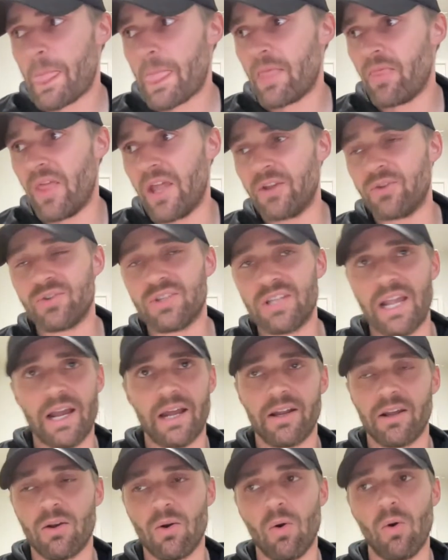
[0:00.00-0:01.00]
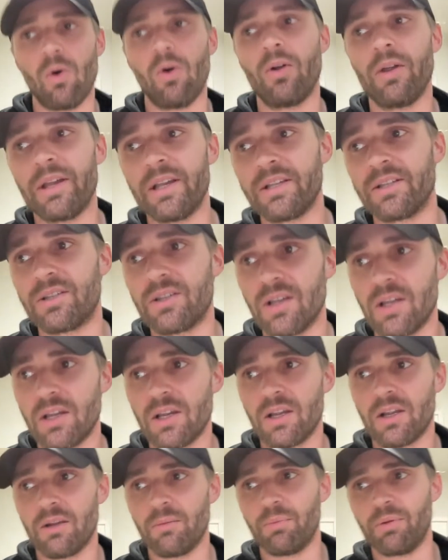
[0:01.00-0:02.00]
that you stay on a goal is
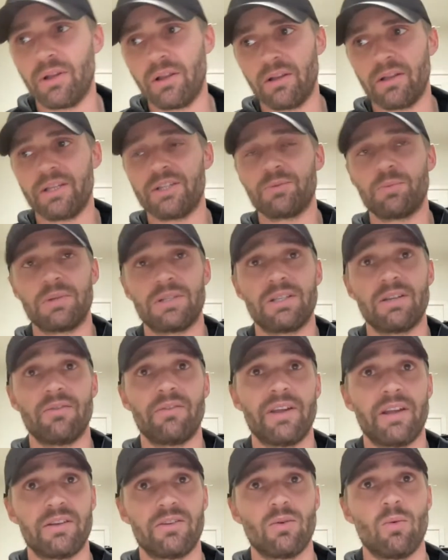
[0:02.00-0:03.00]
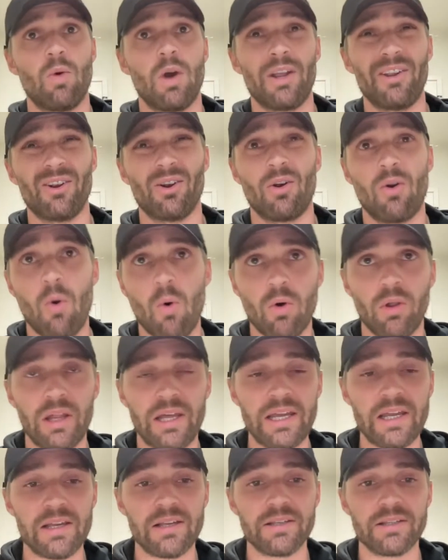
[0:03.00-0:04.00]
completely specific to what your goal
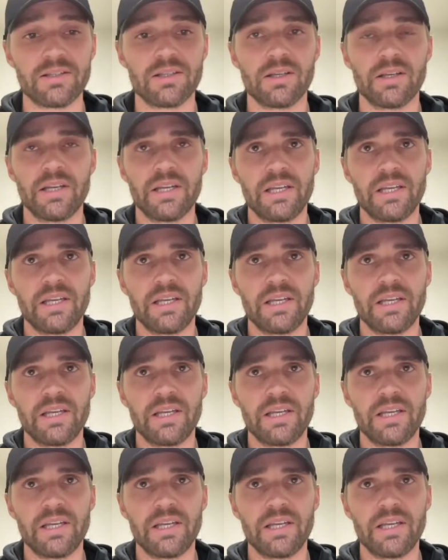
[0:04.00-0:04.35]
is.